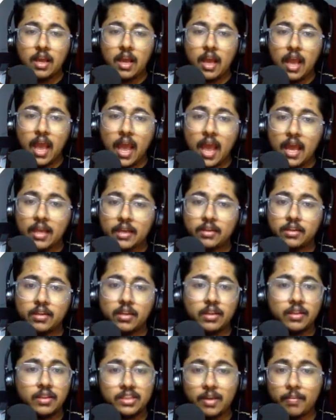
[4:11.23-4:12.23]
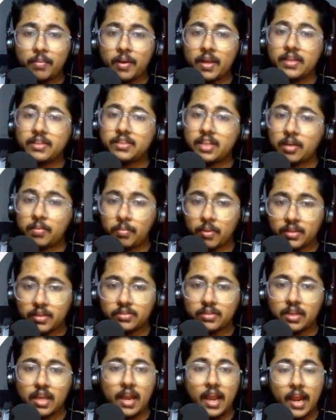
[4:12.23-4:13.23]
and the supply is
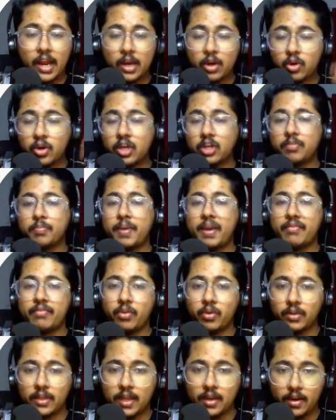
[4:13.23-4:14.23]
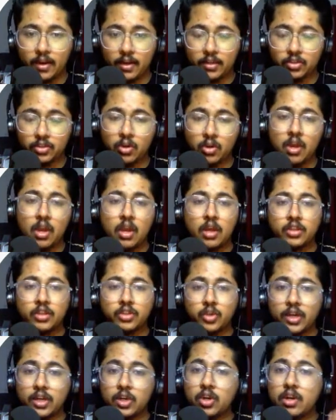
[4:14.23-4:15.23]
surplus, and I don't need to pay for that, right?
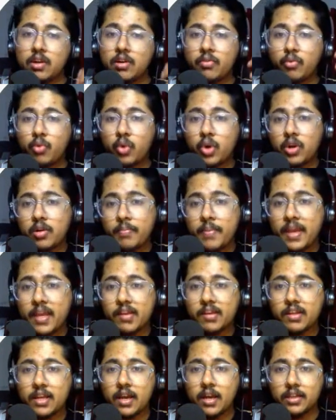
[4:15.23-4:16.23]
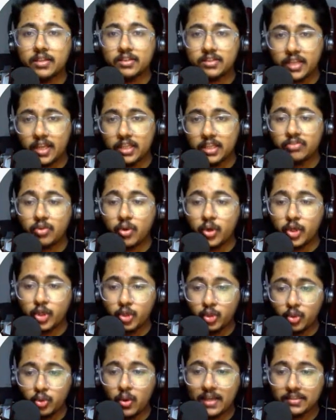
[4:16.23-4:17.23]
So it wouldn't make sense for
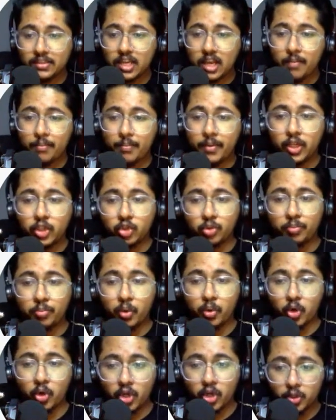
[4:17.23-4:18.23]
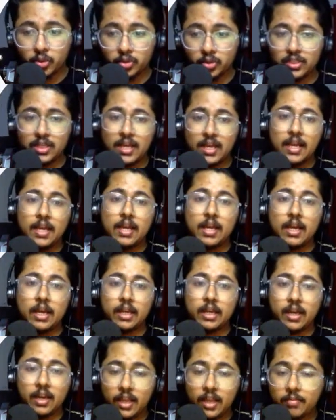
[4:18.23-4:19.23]
you as a company to produce
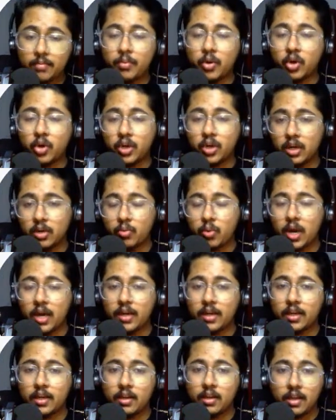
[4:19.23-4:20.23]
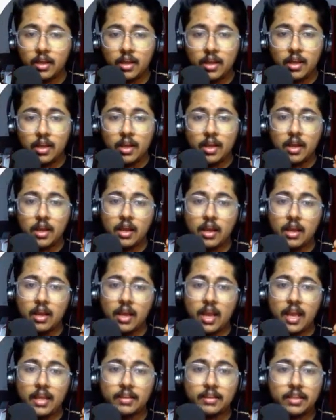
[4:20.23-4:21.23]
clean bottled water,
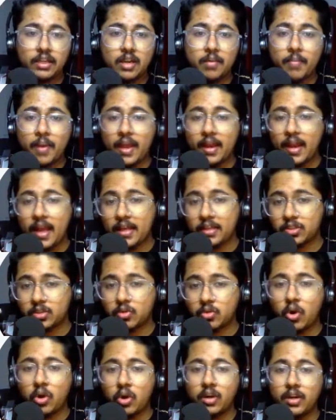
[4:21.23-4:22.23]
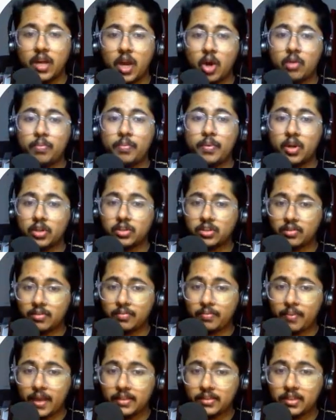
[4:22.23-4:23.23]
and the demand has gone down because of the
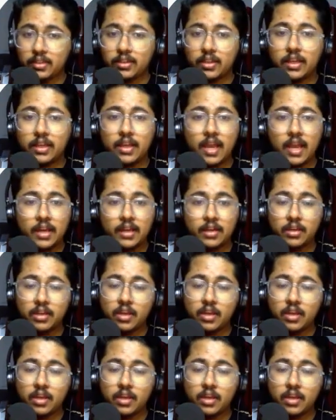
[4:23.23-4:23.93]
pricing thing, and